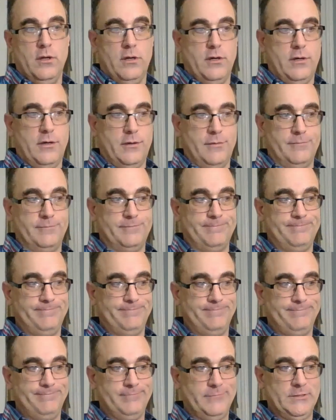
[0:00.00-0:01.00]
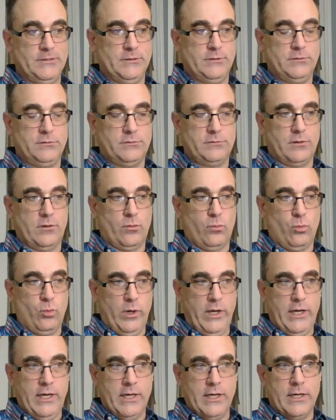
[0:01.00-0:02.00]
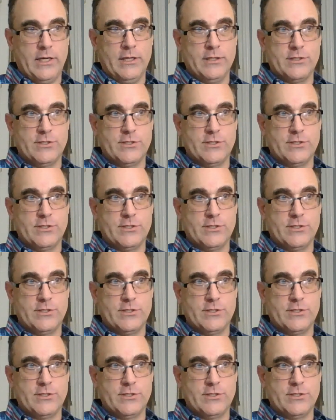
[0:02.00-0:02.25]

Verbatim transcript: Um, reading can